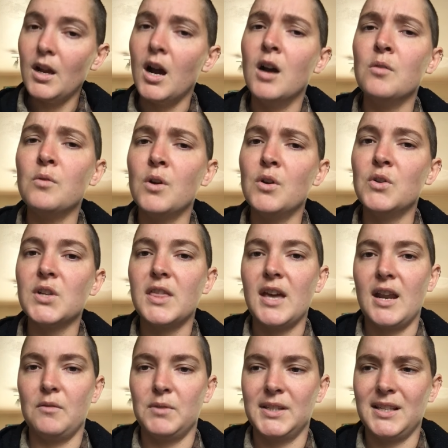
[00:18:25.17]
a wound
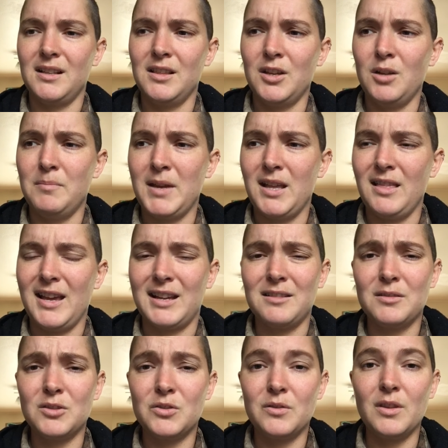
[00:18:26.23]
that was a little bit
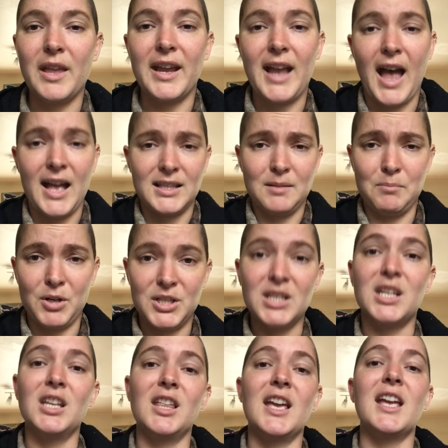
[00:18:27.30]
like had some
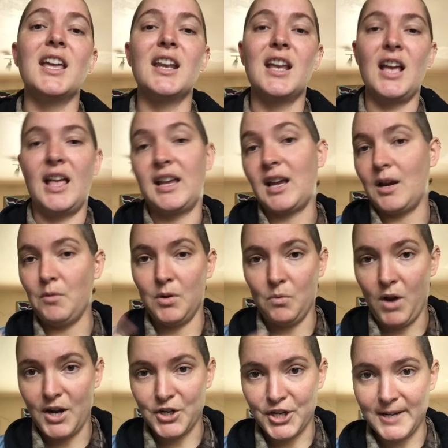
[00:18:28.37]
particulate in it, like I would
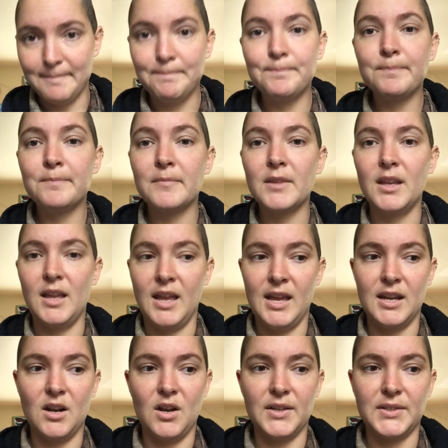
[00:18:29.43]
wash it.
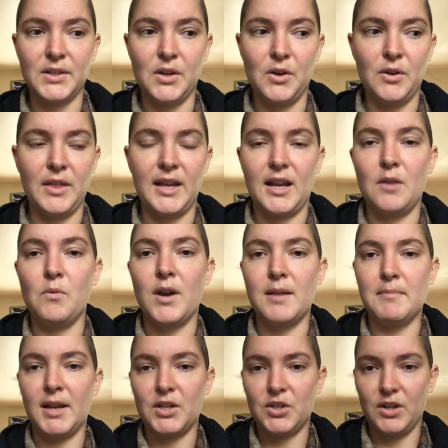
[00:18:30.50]
And also, like, I want to
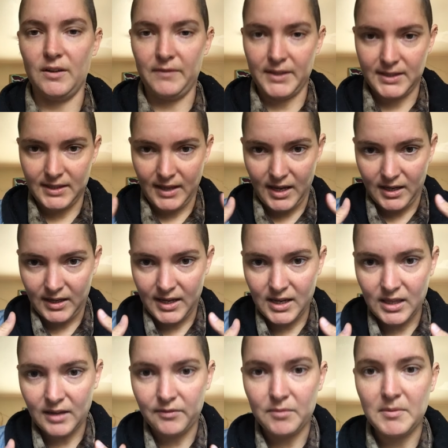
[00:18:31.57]
make sure if it's like
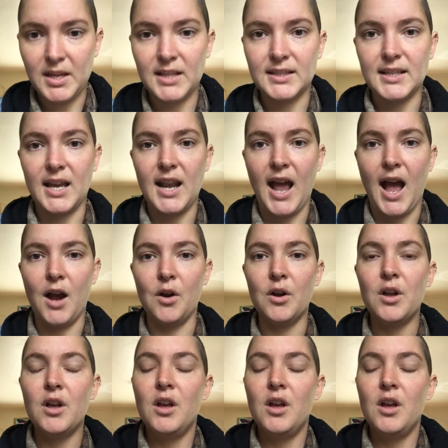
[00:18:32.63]
healing from the inside out,